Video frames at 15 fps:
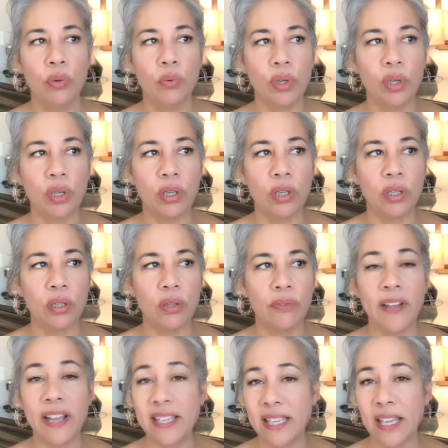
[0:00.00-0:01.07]
were
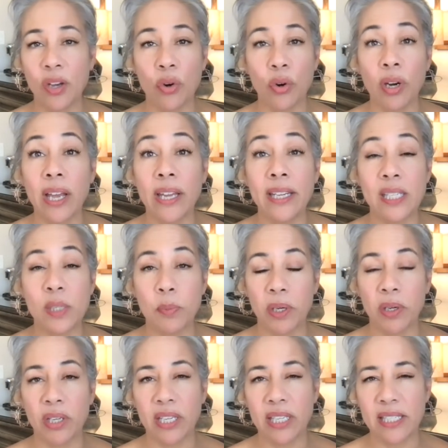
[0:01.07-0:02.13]
facing or had
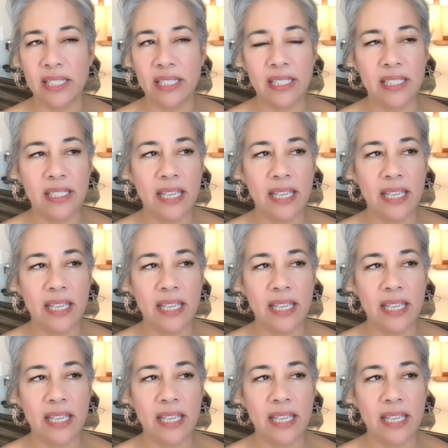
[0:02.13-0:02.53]
experienced